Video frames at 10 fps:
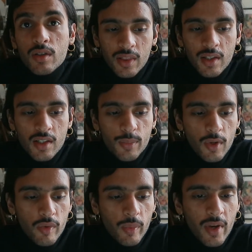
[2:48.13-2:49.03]
This
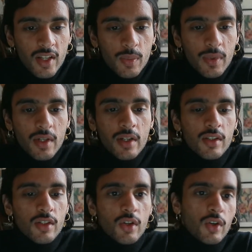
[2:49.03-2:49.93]
perfume has been
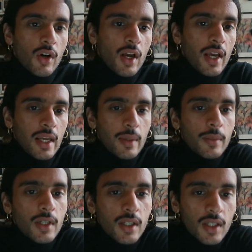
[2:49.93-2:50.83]
described